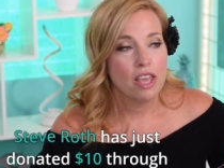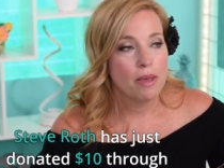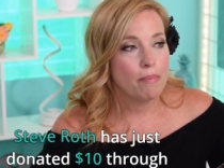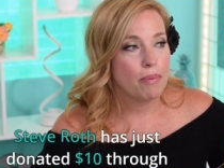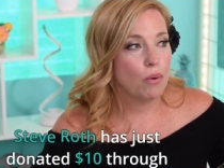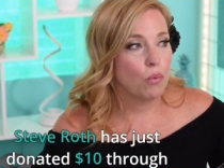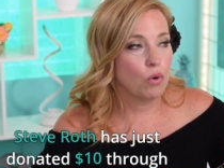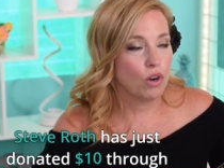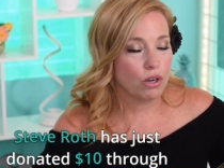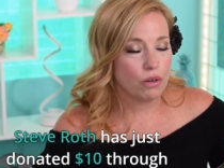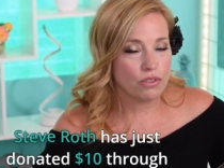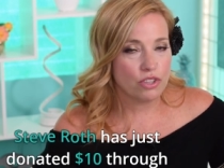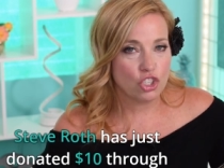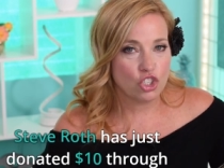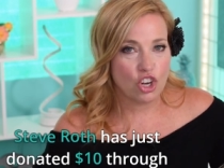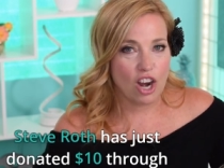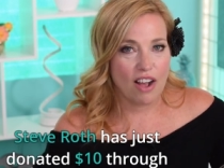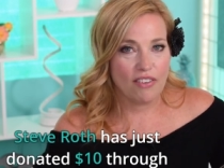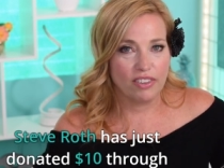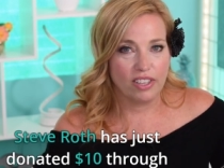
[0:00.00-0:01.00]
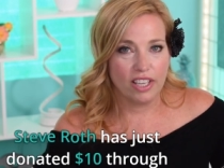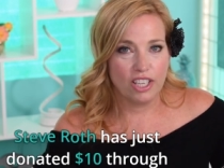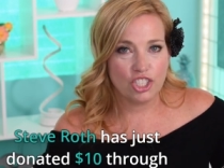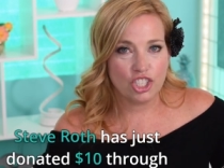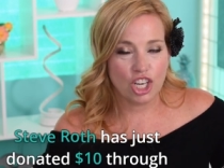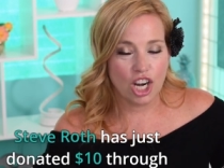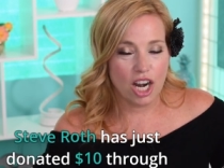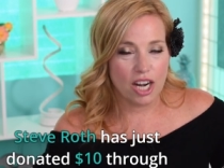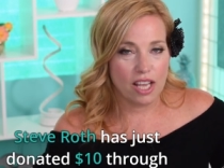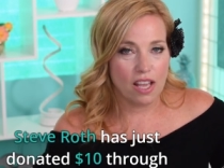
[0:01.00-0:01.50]
but work with a travel
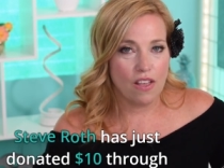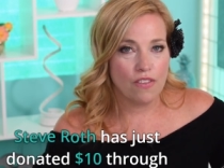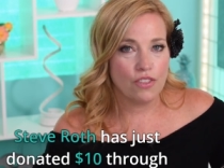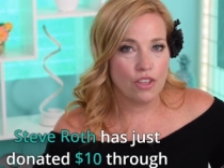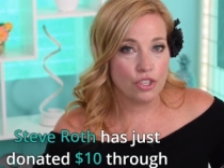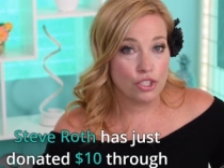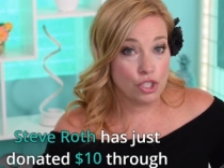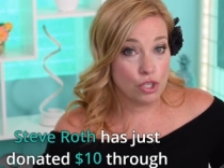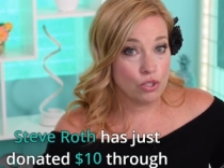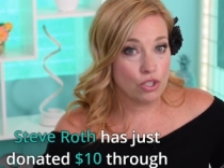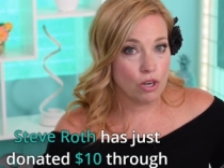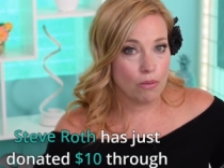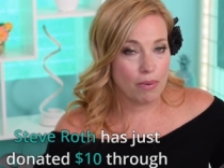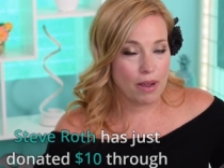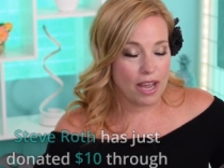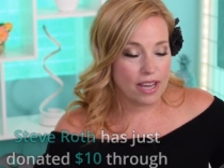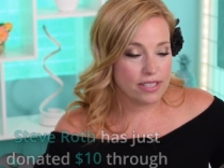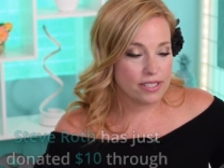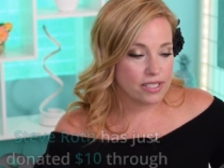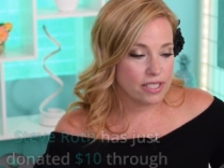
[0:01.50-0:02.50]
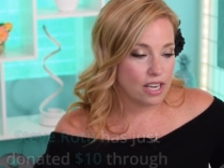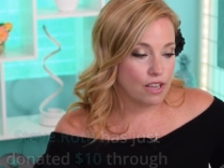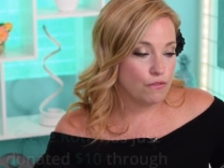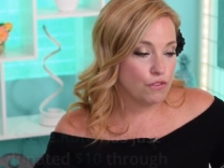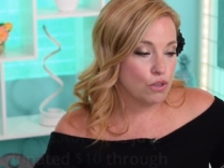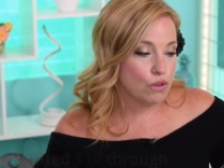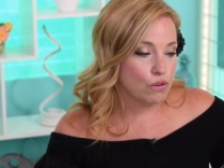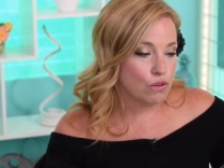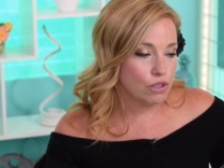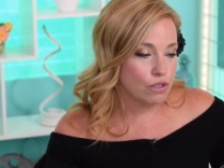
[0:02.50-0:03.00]
agent on it and they'll do their best. If
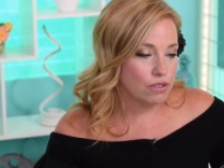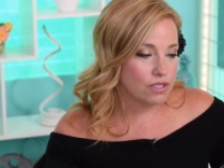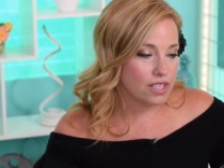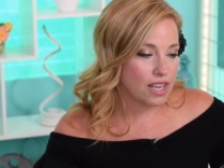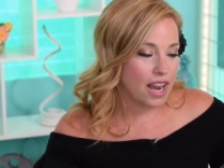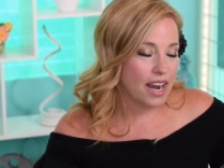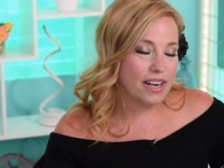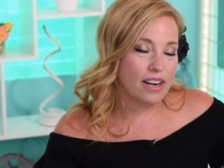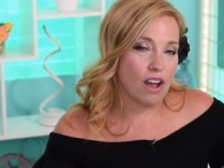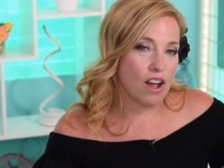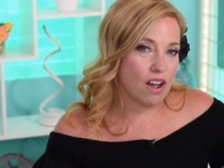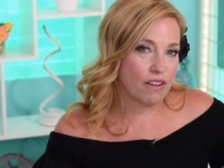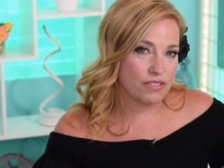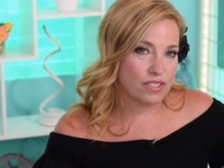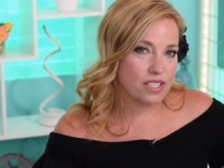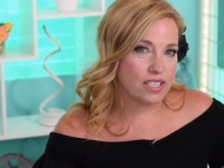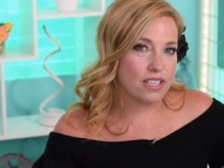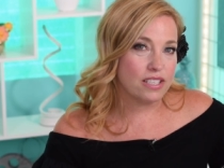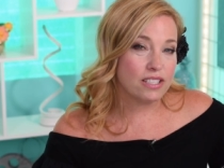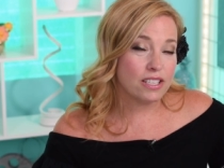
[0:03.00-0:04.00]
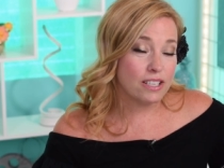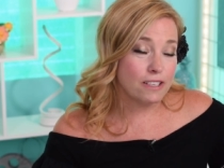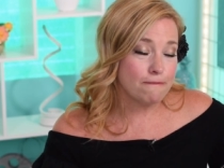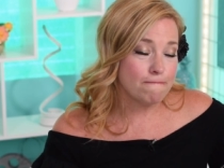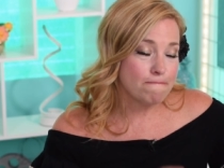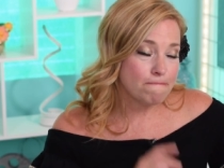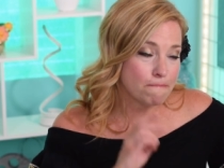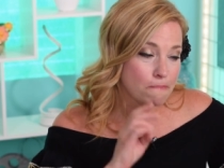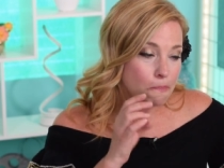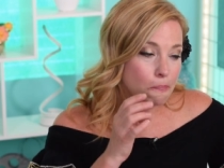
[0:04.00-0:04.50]
you cruise kind of off season,
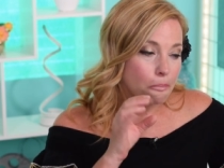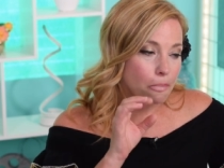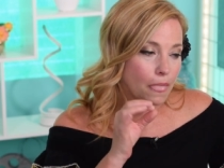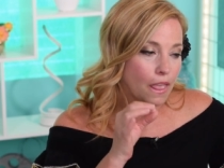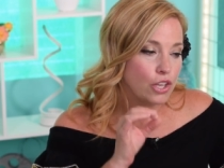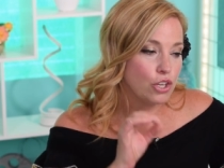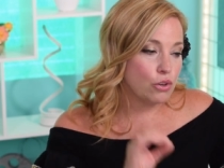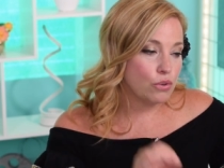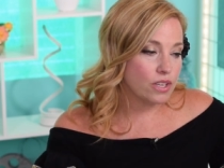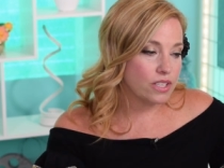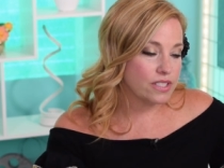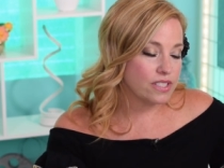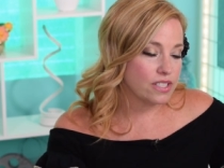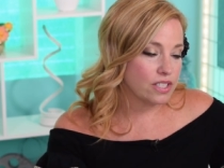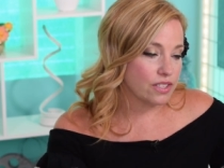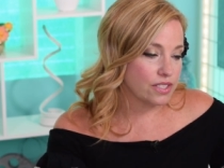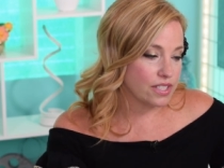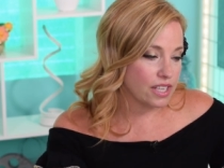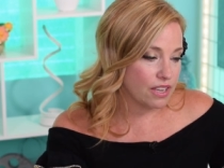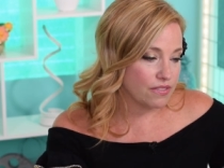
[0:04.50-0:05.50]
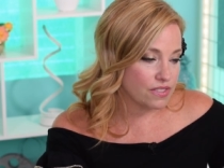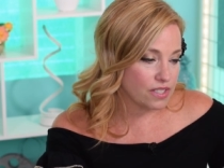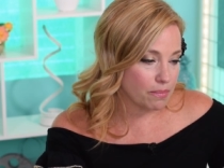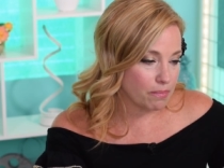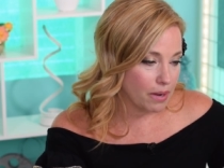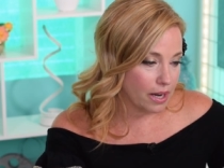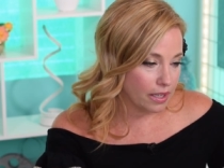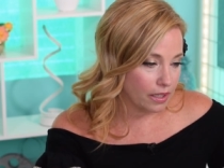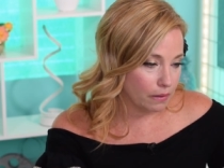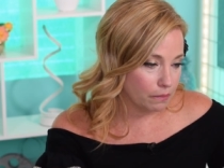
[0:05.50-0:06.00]
you can still save some
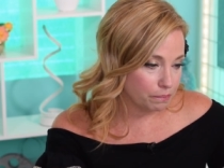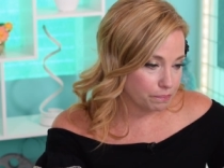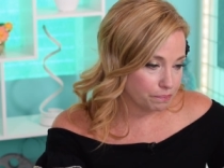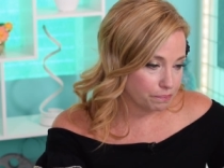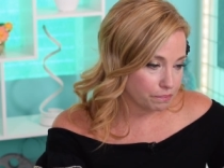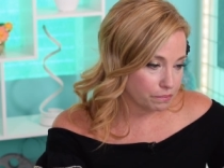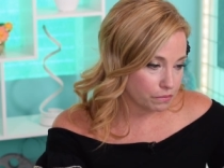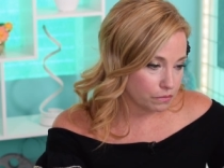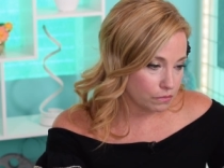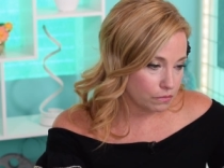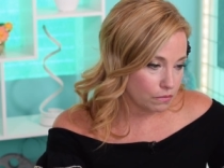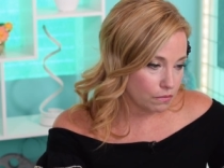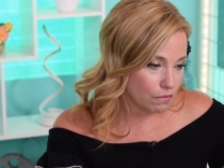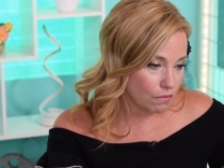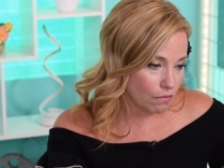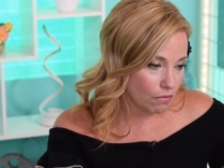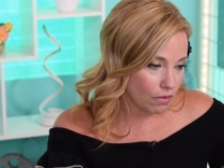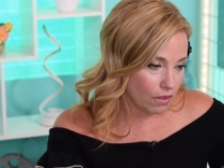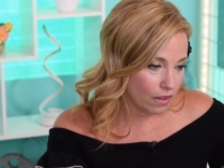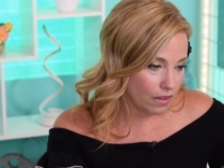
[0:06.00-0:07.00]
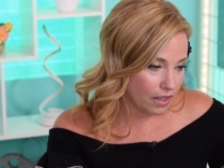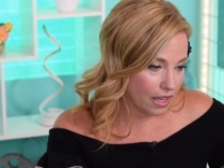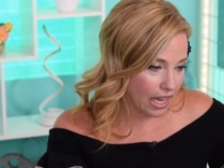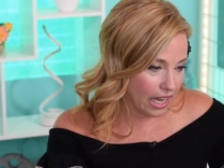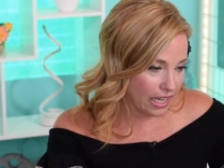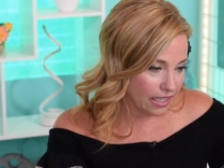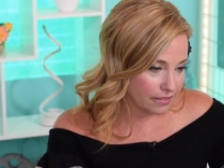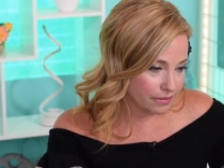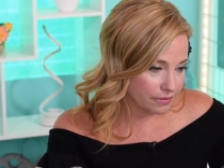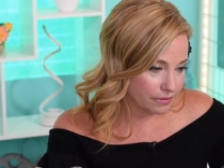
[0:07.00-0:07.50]
money.
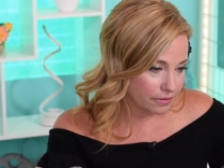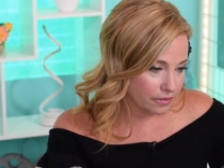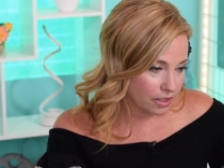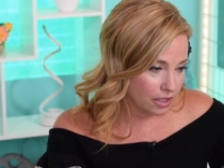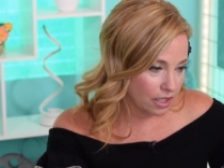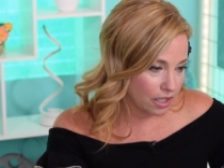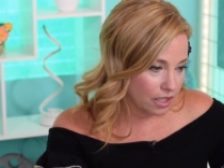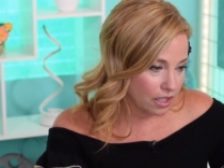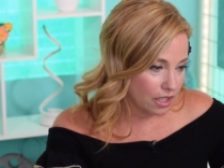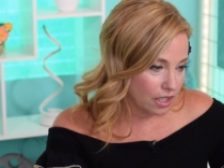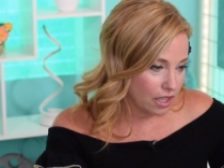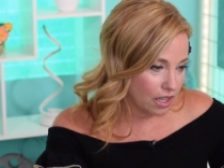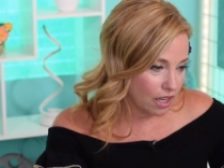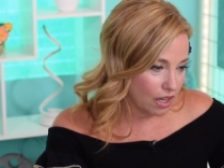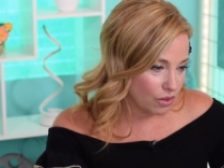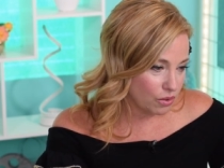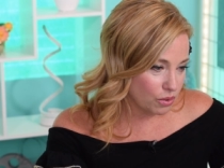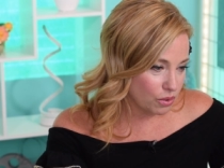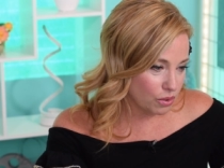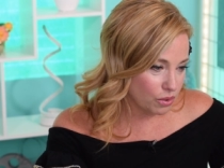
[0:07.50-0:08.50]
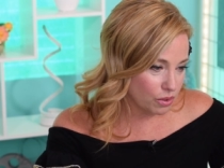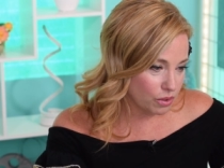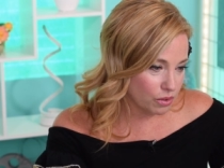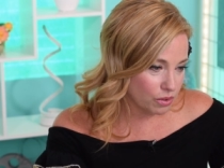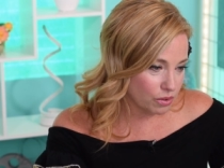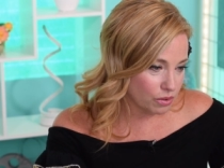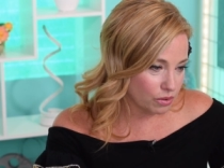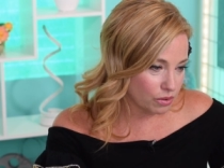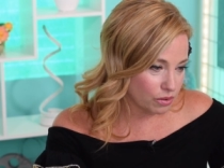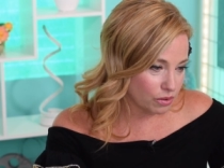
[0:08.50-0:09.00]
Yeah.
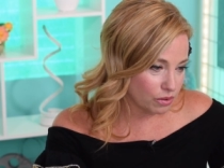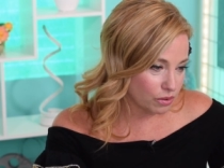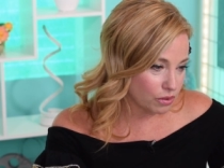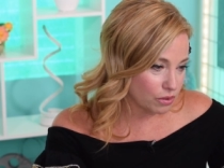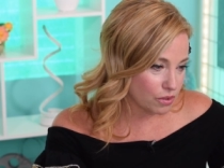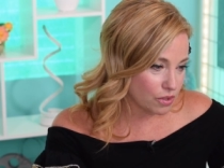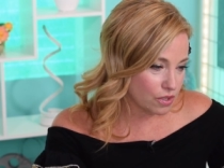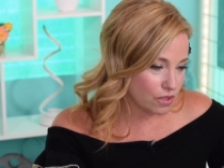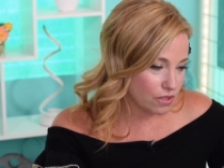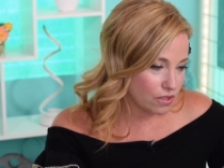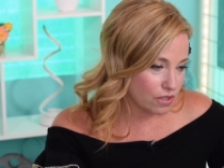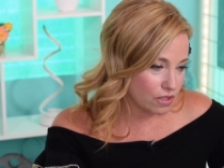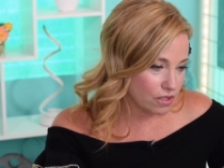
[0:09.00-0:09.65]
Ooh,